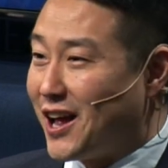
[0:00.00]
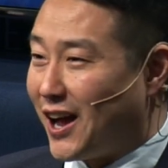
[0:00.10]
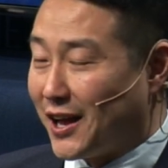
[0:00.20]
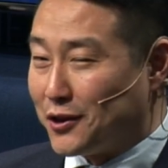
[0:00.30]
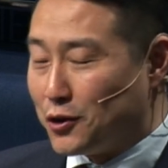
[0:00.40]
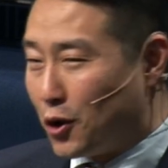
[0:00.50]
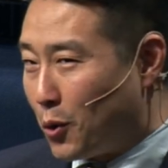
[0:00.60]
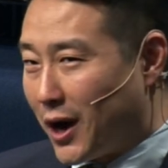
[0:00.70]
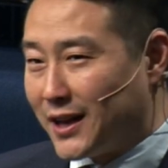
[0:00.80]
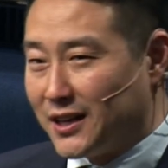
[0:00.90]
I had no
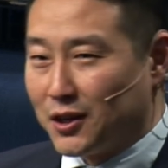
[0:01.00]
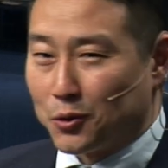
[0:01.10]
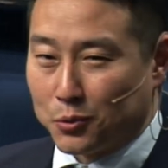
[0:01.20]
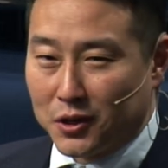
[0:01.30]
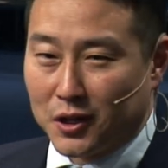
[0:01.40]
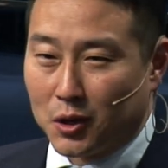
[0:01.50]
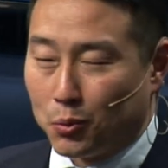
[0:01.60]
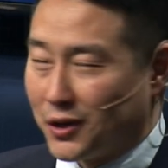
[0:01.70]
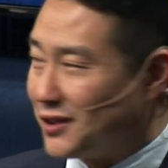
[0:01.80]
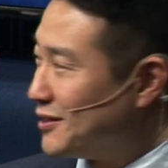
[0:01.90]
idea really
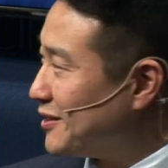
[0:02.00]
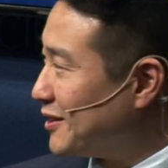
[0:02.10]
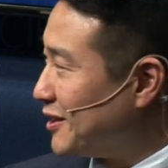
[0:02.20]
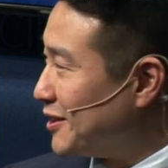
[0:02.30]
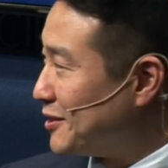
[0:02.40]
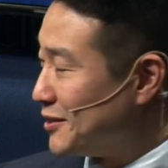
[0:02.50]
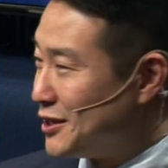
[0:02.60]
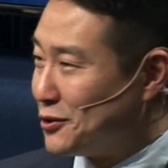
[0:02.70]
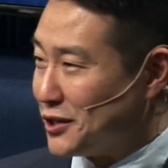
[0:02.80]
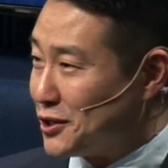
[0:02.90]
what the
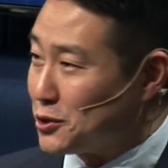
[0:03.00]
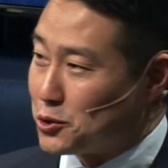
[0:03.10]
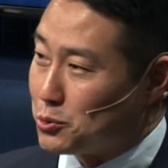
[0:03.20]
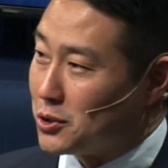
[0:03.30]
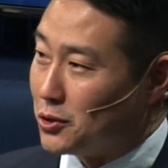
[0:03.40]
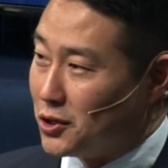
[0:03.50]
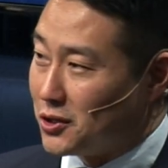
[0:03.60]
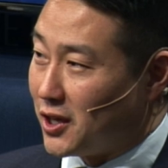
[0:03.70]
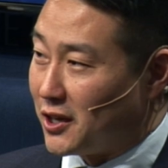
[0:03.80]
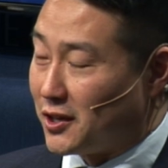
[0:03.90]
legal industry looked
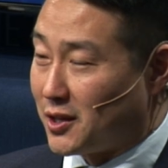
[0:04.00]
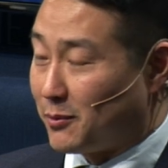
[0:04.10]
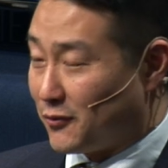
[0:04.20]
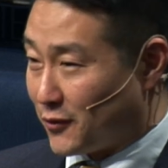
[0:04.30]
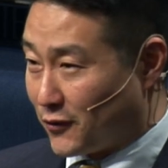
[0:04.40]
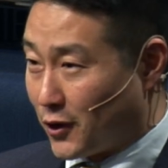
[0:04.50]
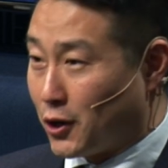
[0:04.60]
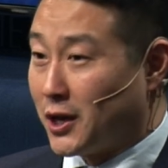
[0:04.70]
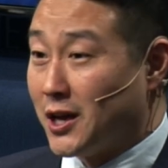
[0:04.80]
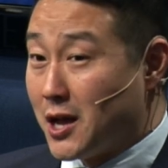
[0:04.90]
like, except for a
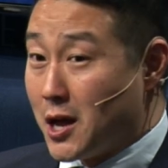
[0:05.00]
very